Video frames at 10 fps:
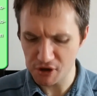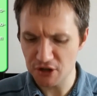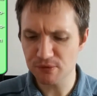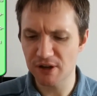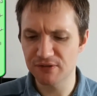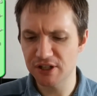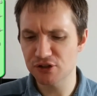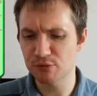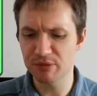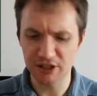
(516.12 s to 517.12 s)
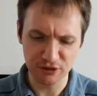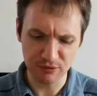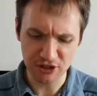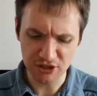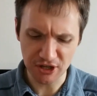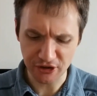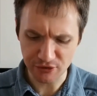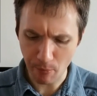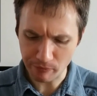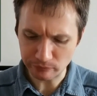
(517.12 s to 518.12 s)
But it is quite thick in some places, which is
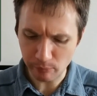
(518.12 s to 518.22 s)
nice.